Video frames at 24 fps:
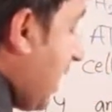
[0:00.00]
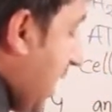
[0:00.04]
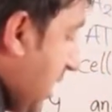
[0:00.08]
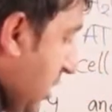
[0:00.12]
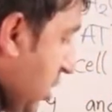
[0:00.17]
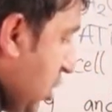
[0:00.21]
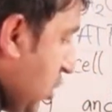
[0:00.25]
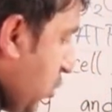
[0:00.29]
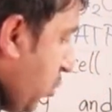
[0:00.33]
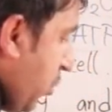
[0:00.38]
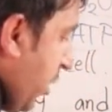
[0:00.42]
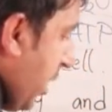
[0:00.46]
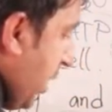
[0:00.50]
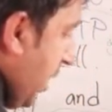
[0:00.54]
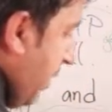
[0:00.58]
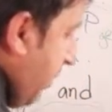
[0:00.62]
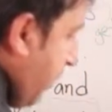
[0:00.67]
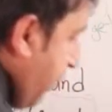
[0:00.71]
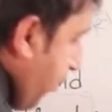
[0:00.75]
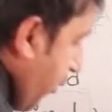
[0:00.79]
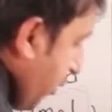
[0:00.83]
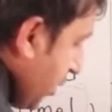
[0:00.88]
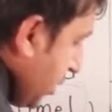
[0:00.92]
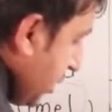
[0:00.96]
that is very
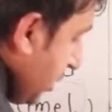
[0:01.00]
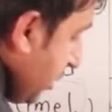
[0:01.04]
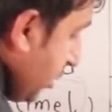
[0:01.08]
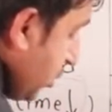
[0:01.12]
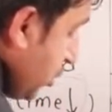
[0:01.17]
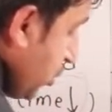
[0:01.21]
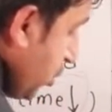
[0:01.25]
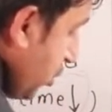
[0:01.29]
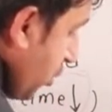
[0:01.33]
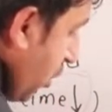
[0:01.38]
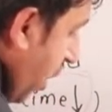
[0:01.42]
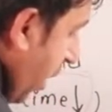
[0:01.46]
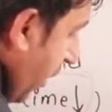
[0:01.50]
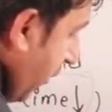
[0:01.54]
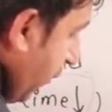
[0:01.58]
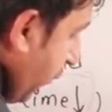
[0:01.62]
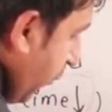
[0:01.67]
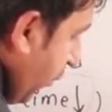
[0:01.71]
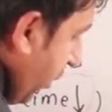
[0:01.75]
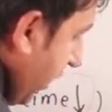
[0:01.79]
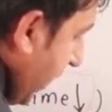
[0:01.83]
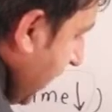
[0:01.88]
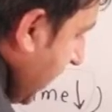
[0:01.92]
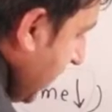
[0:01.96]
important, do not
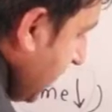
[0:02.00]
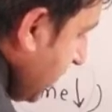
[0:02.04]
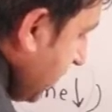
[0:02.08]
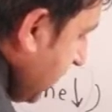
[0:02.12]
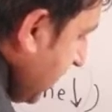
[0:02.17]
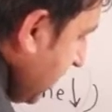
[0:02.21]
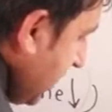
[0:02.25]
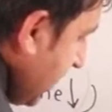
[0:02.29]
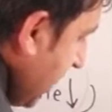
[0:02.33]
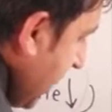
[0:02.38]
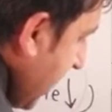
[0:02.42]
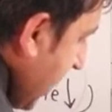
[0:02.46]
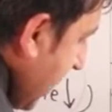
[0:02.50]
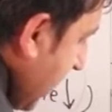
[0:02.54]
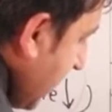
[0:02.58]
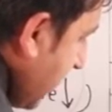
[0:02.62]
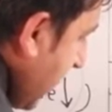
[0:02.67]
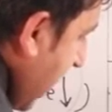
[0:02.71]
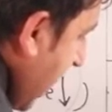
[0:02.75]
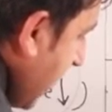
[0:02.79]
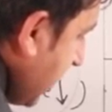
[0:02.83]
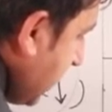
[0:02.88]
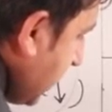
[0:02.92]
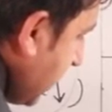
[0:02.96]
forget it,
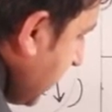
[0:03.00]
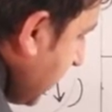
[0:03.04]
that